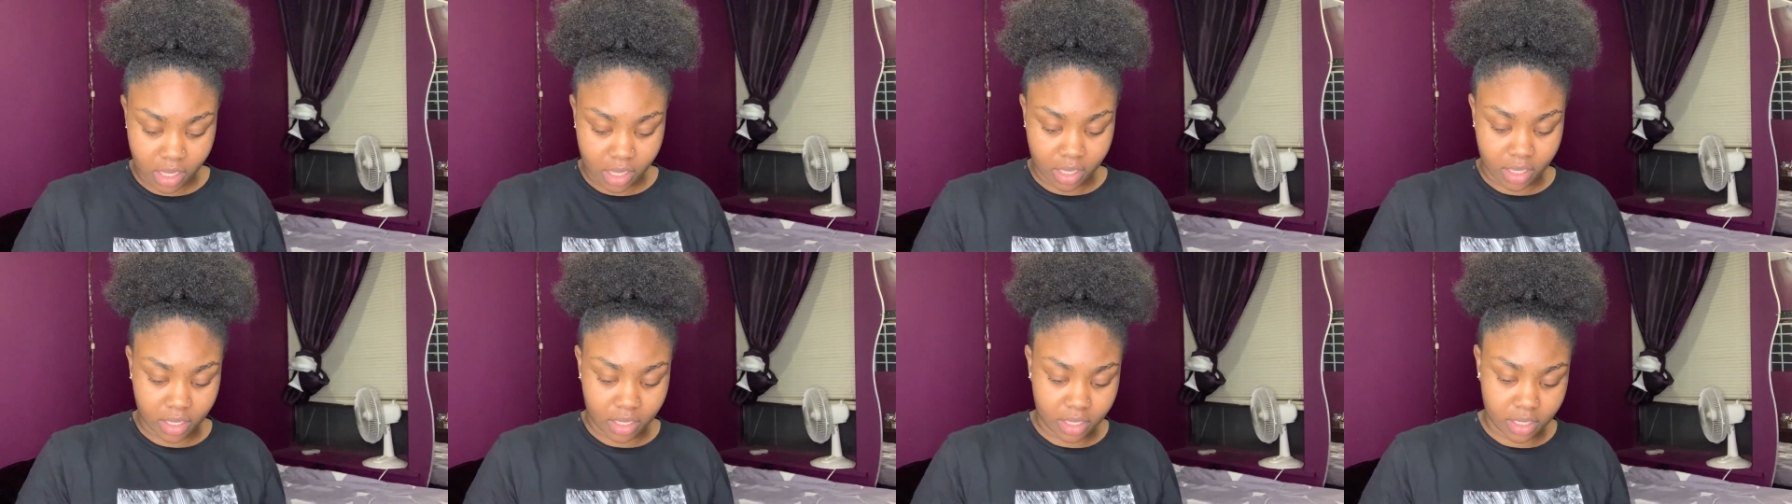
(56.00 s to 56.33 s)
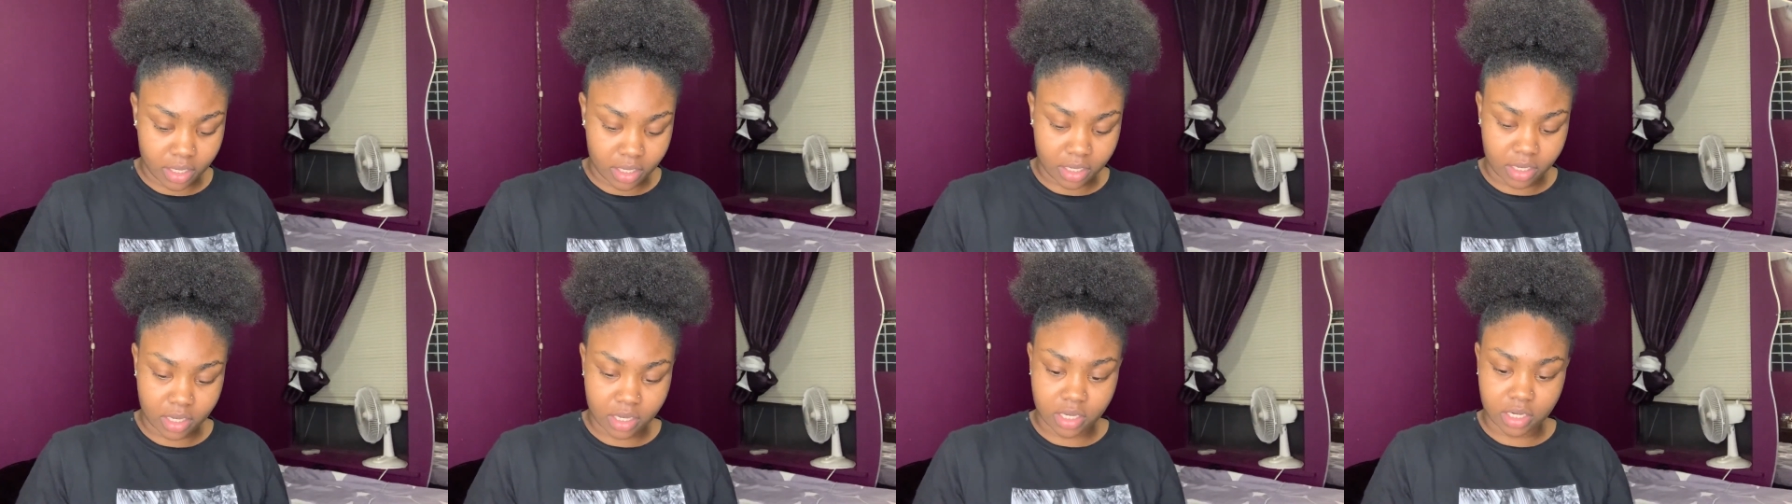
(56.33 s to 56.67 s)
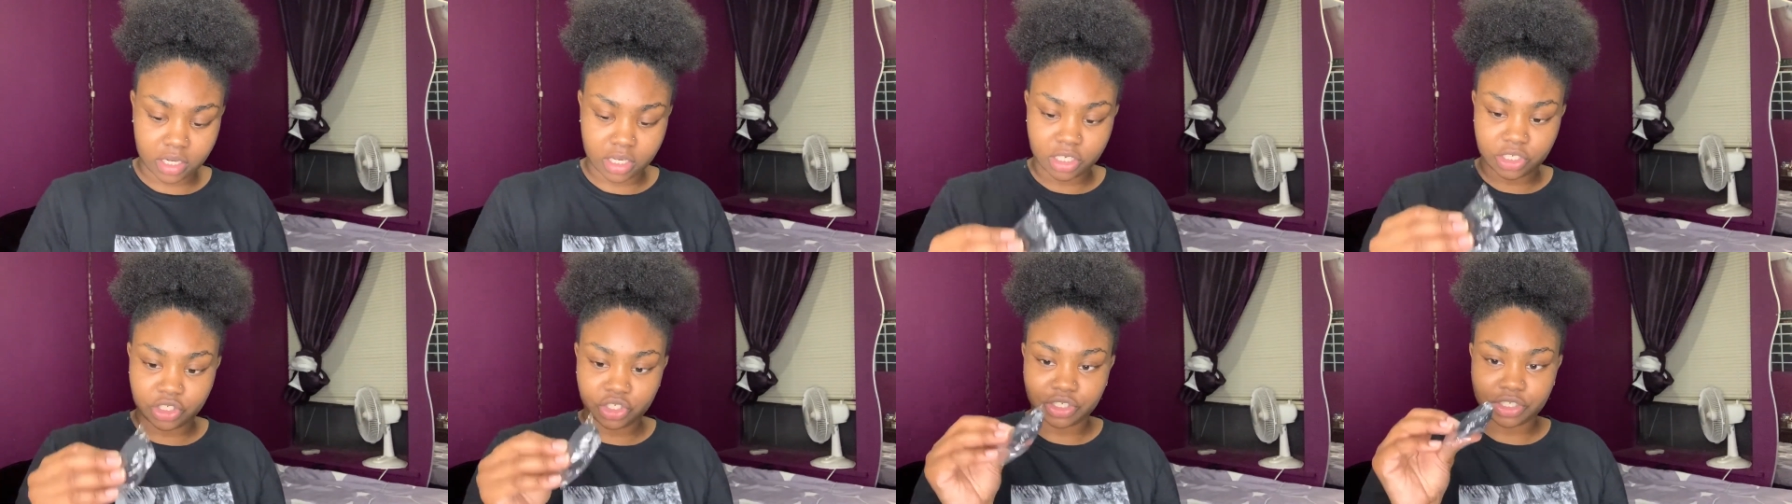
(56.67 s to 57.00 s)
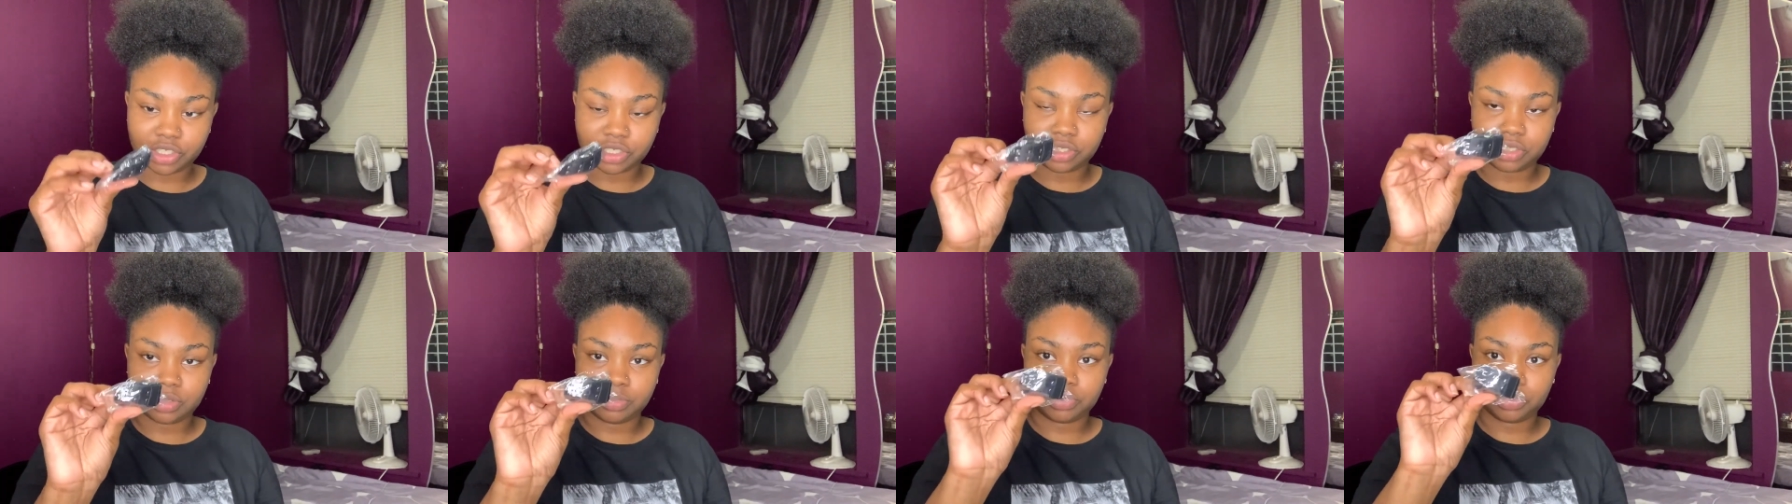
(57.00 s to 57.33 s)
and an
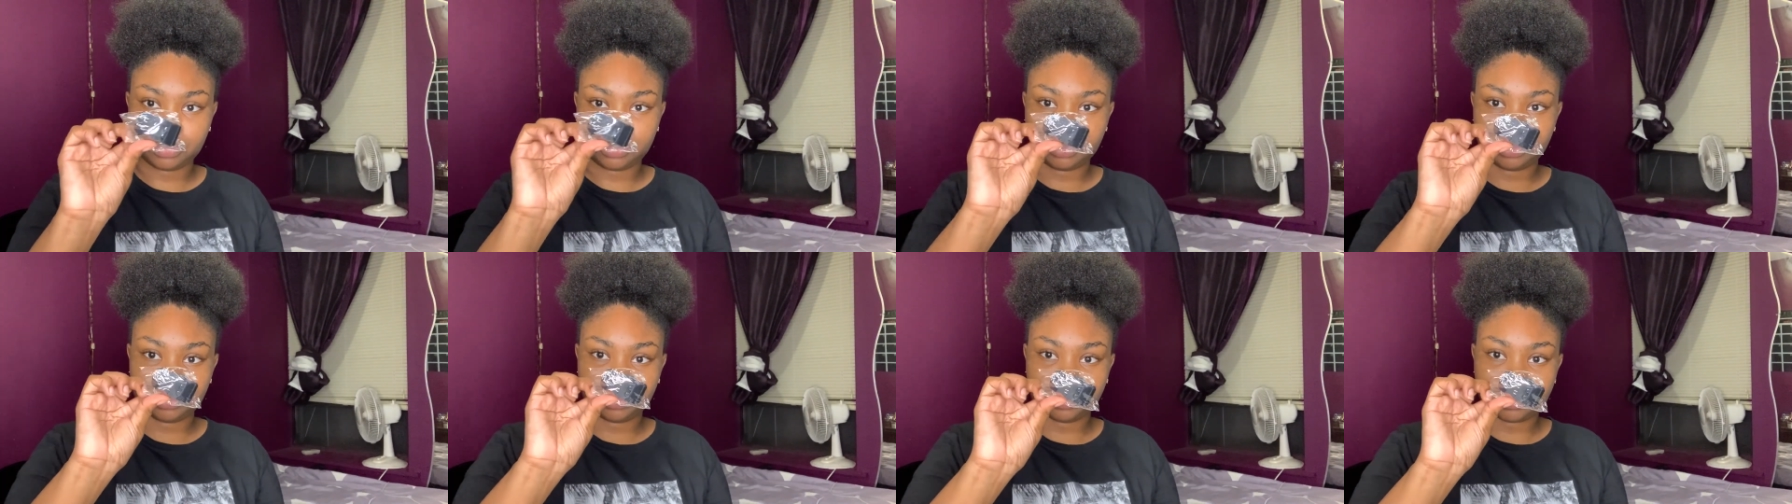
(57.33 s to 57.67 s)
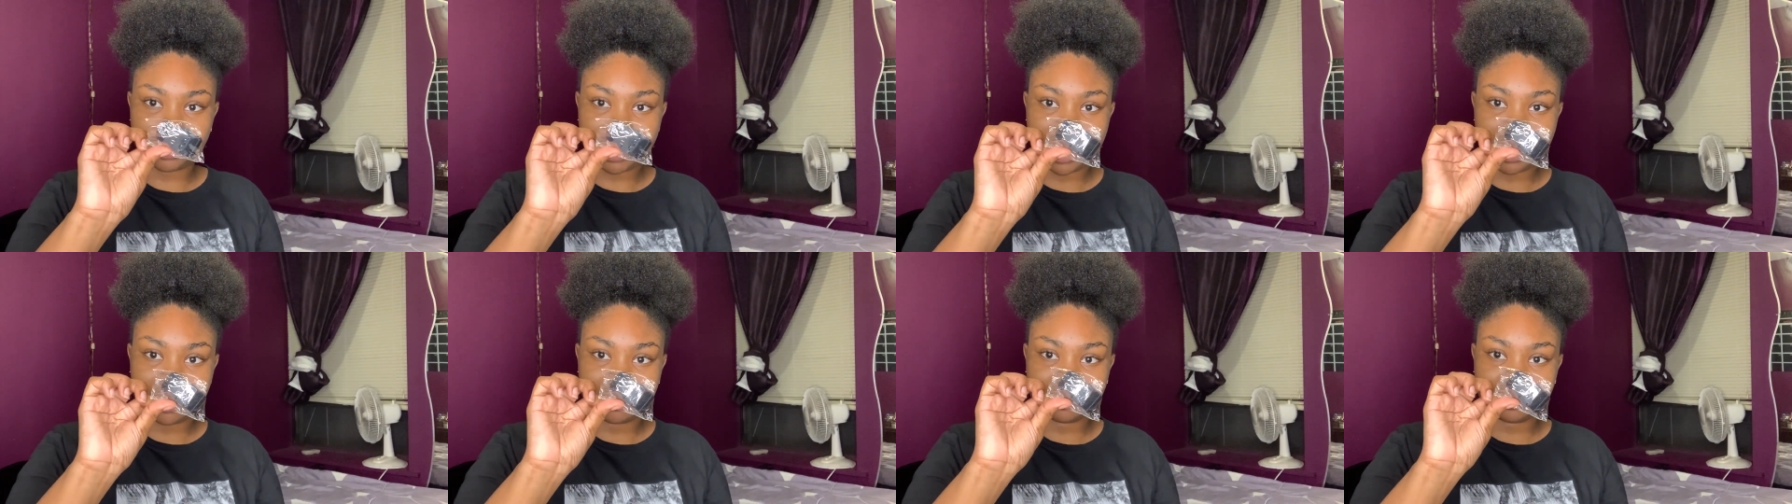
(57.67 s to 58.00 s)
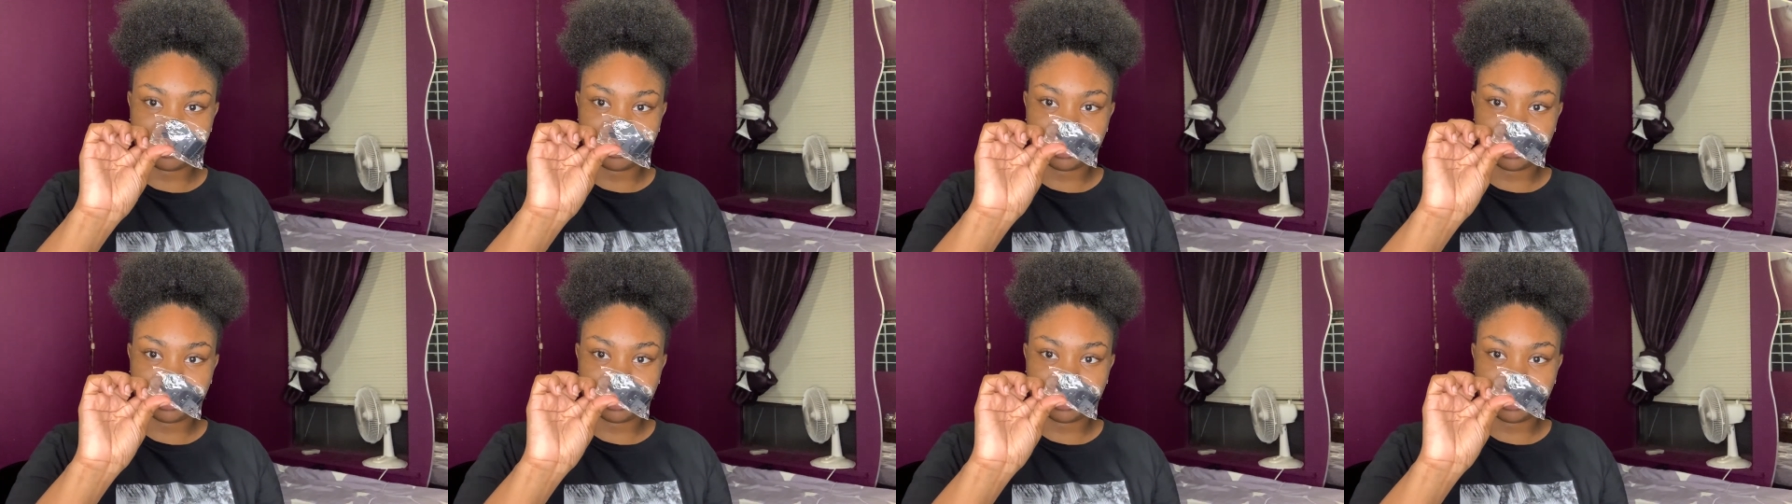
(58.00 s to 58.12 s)
adjustable strap